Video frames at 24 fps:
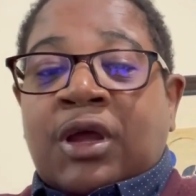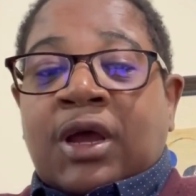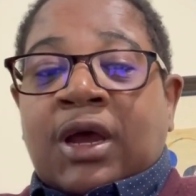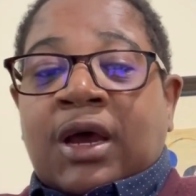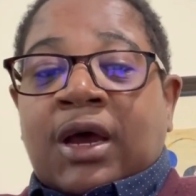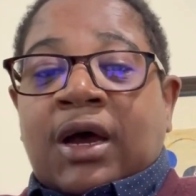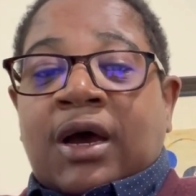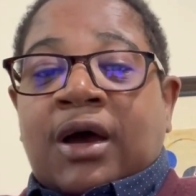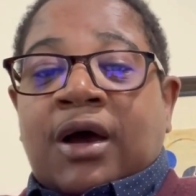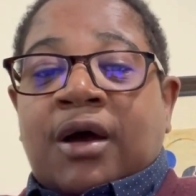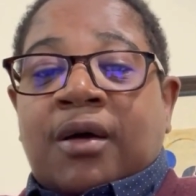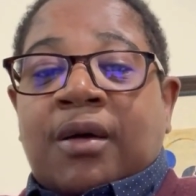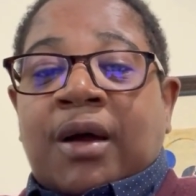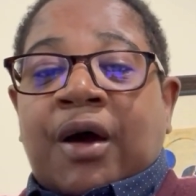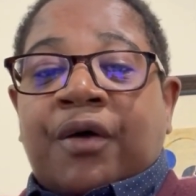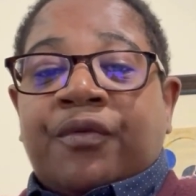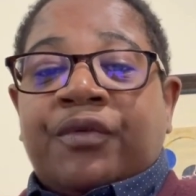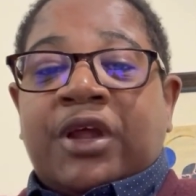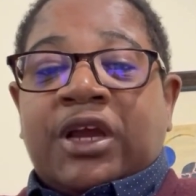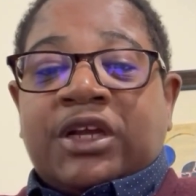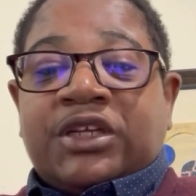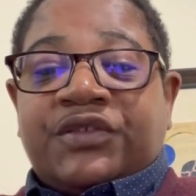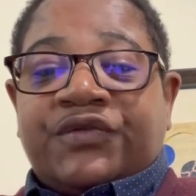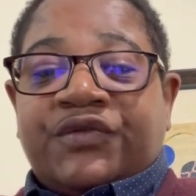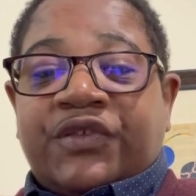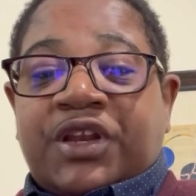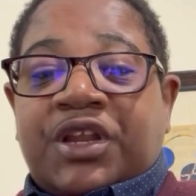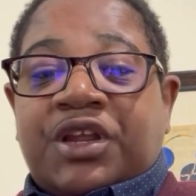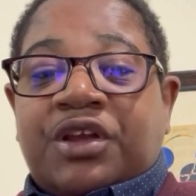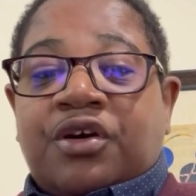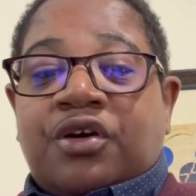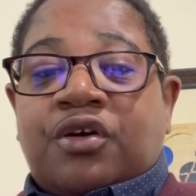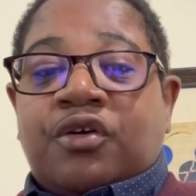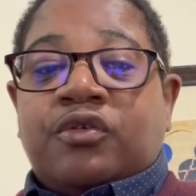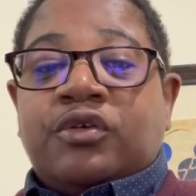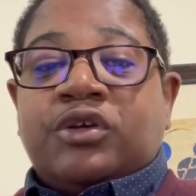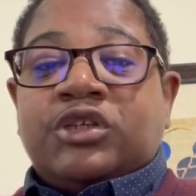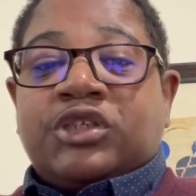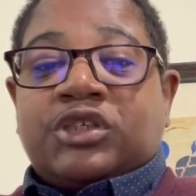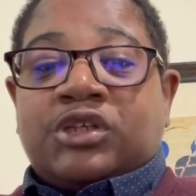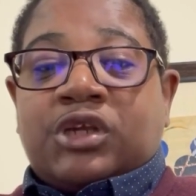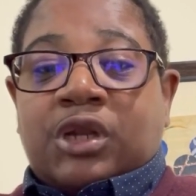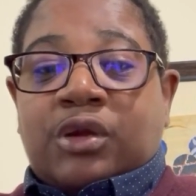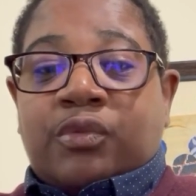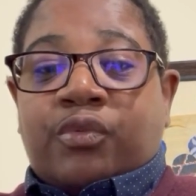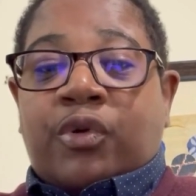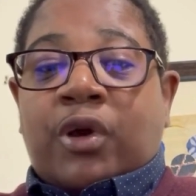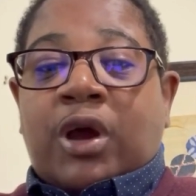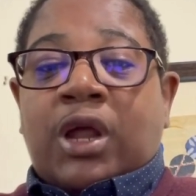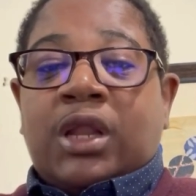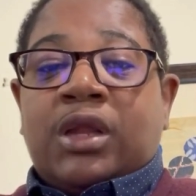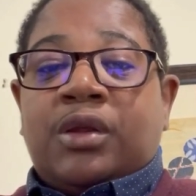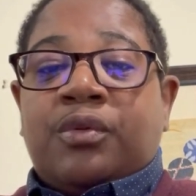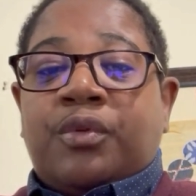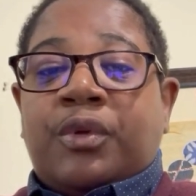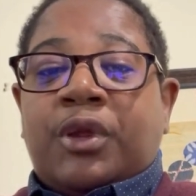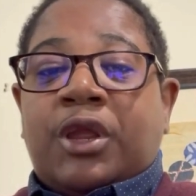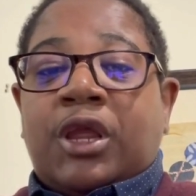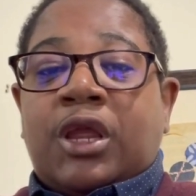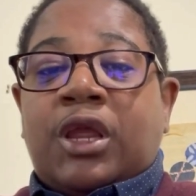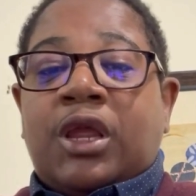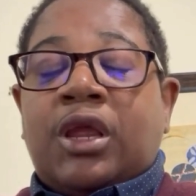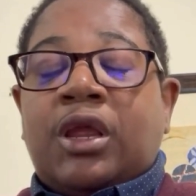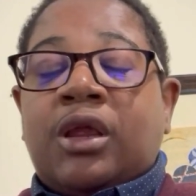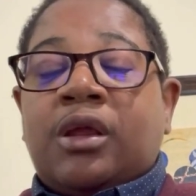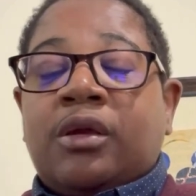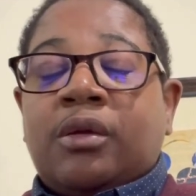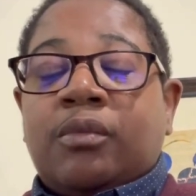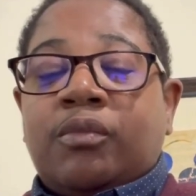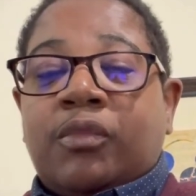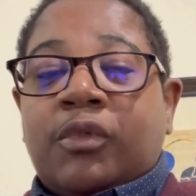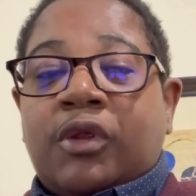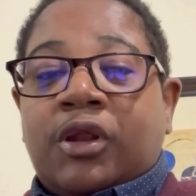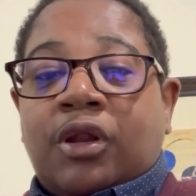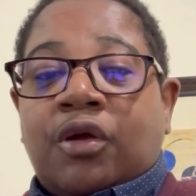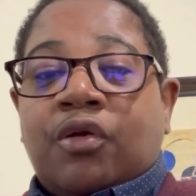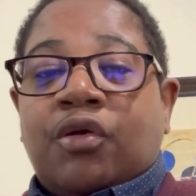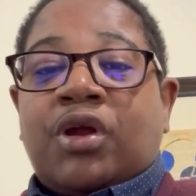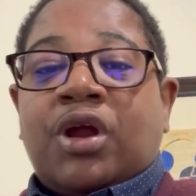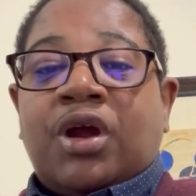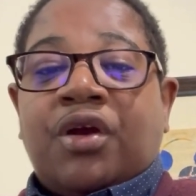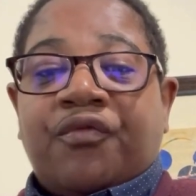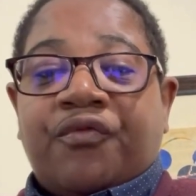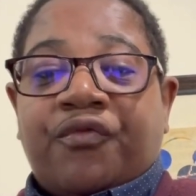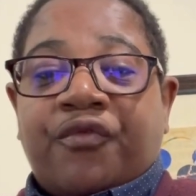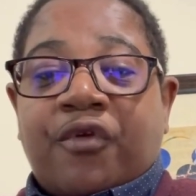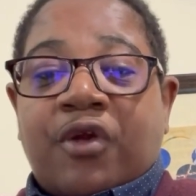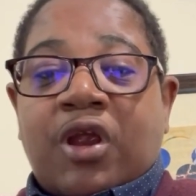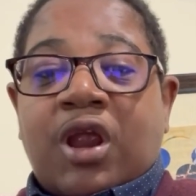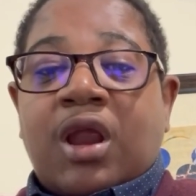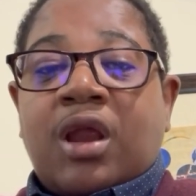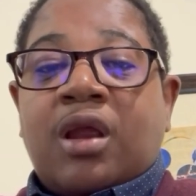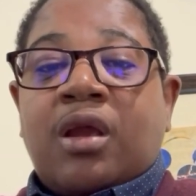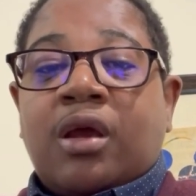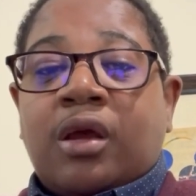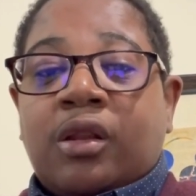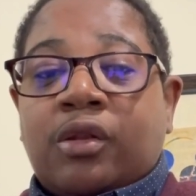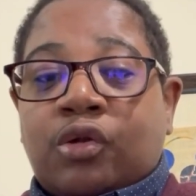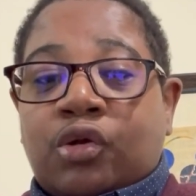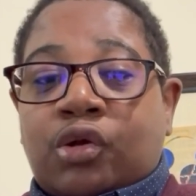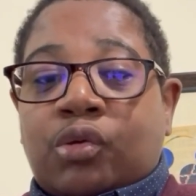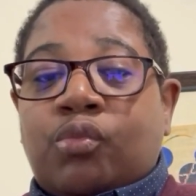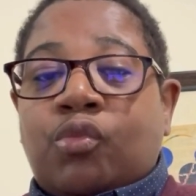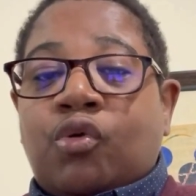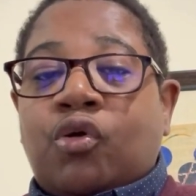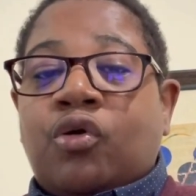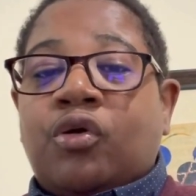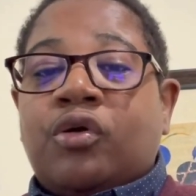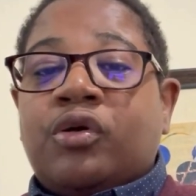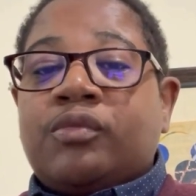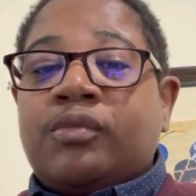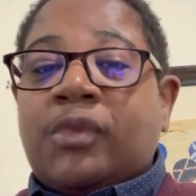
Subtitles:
Our next video is going to probably be covering a little more.